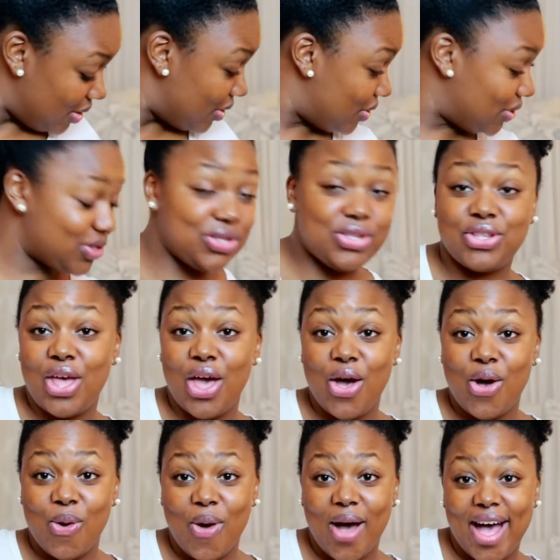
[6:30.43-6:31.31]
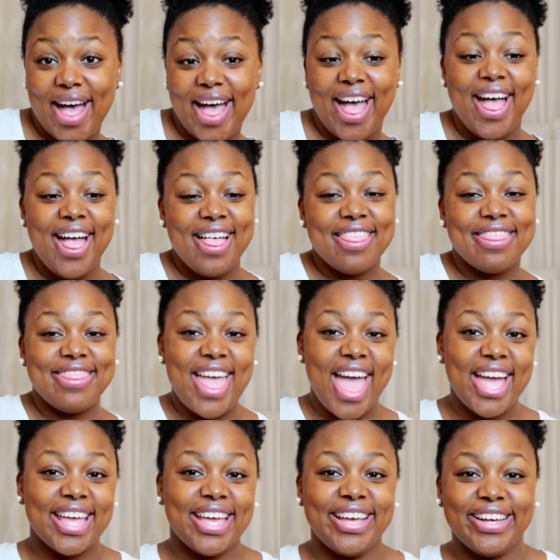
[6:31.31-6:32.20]
So
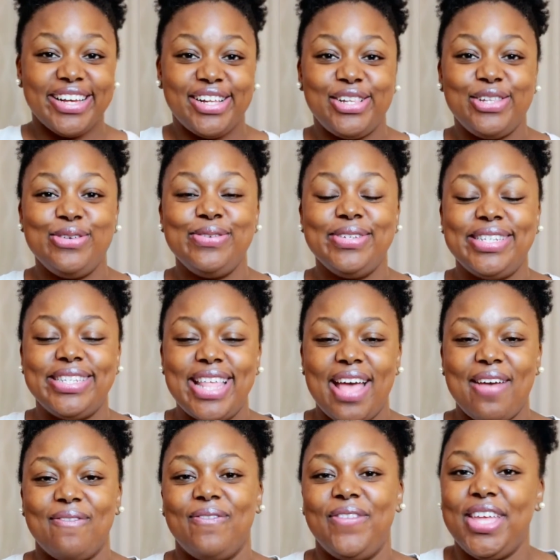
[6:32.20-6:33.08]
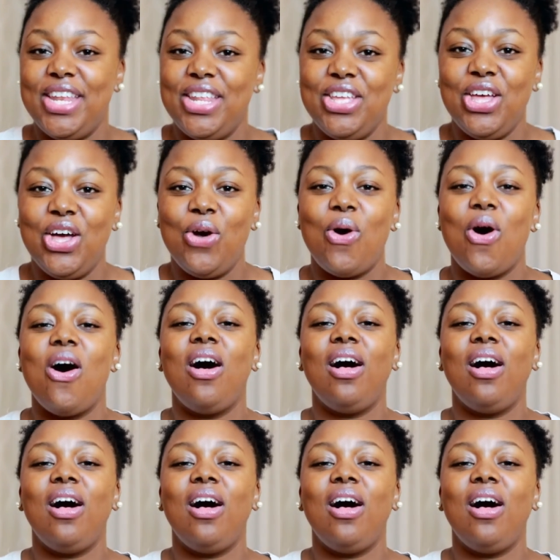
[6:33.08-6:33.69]
that concludes that video.